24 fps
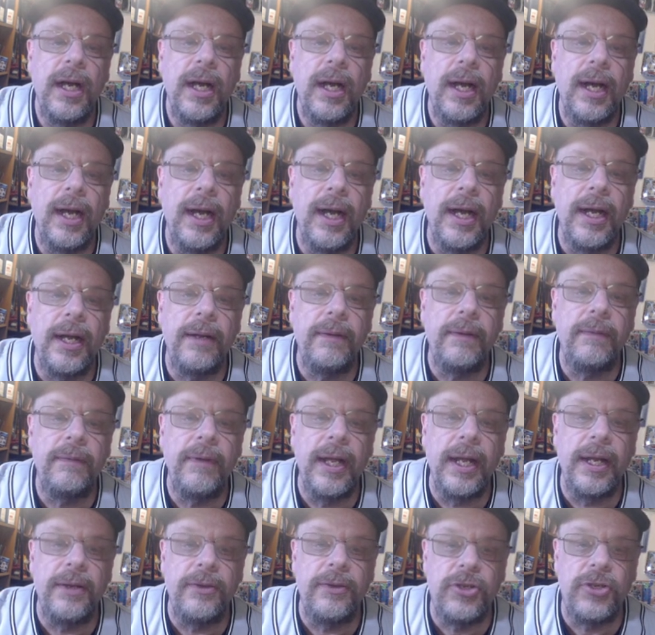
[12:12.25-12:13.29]
Uh,
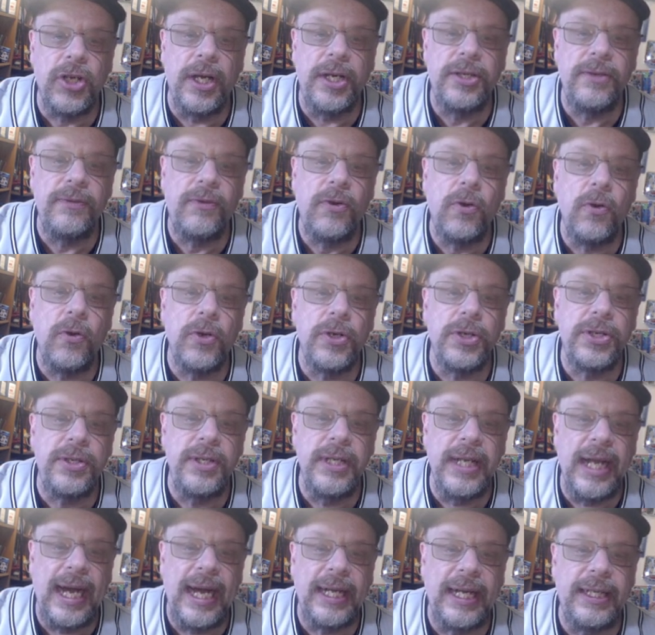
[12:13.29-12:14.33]
and Judge, of course,
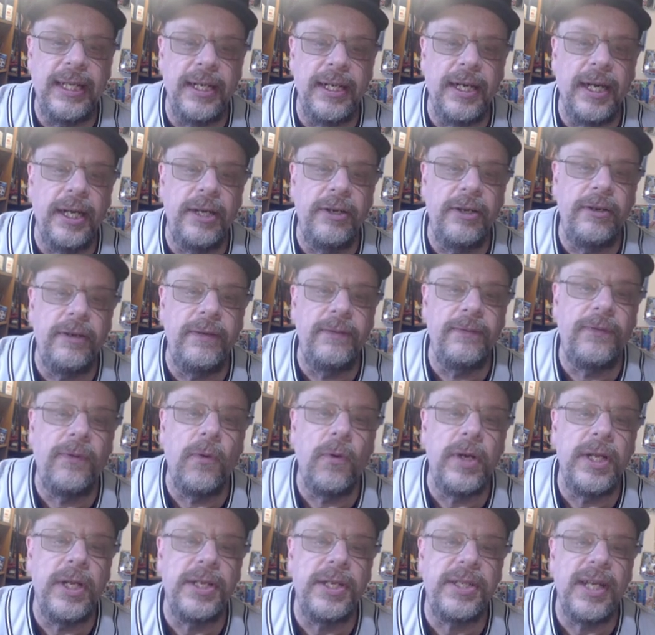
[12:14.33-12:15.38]
knocked in
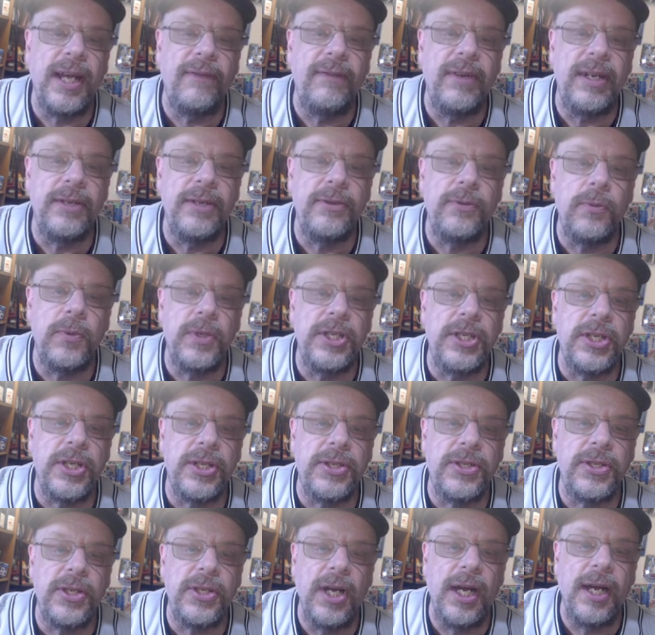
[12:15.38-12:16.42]
147, as we
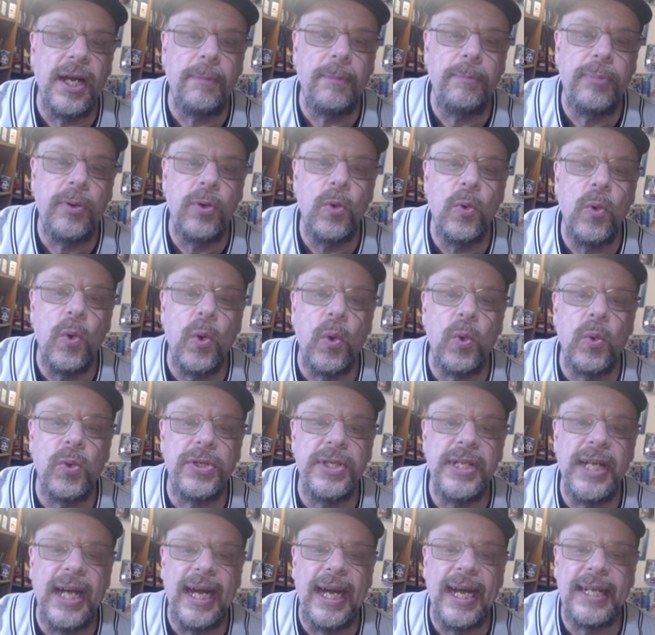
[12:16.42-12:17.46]
just saw. Pujols
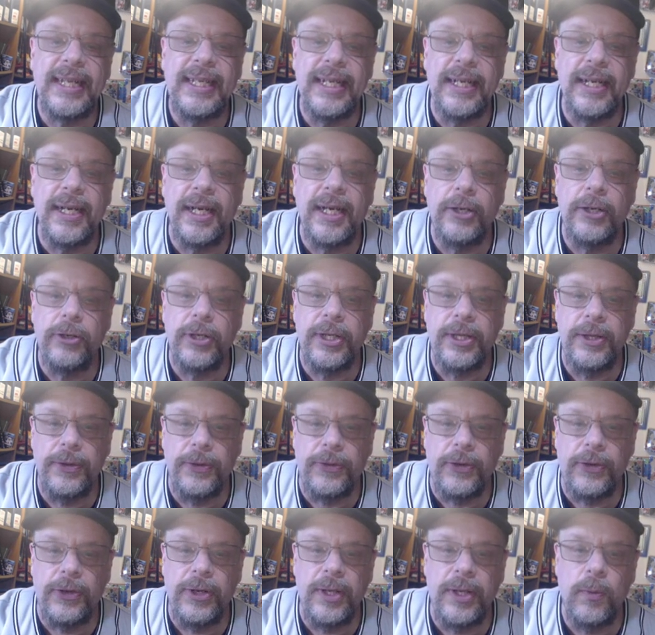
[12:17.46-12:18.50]
knocked in
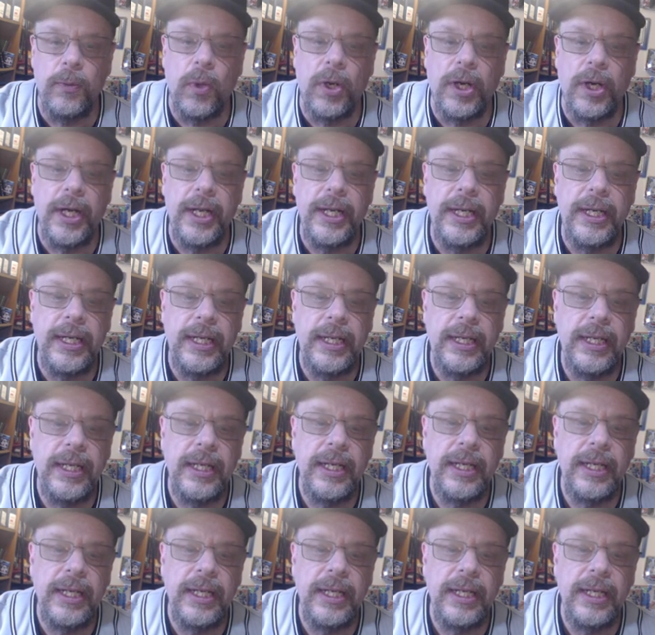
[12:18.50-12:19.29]
131.